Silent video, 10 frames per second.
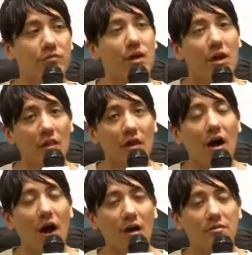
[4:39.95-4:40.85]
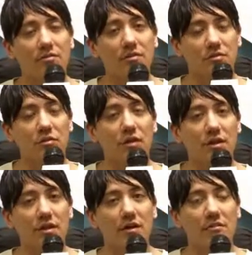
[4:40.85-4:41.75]
We've done a lot since
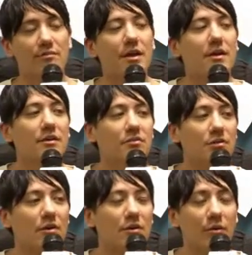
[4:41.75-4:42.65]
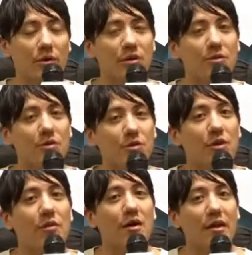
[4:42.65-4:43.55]
2011, so we're going to be
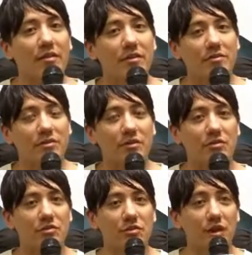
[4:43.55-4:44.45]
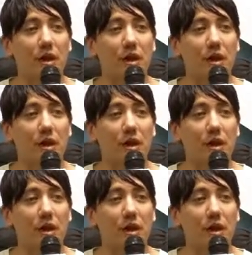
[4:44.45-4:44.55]
doing a lot in this year, too.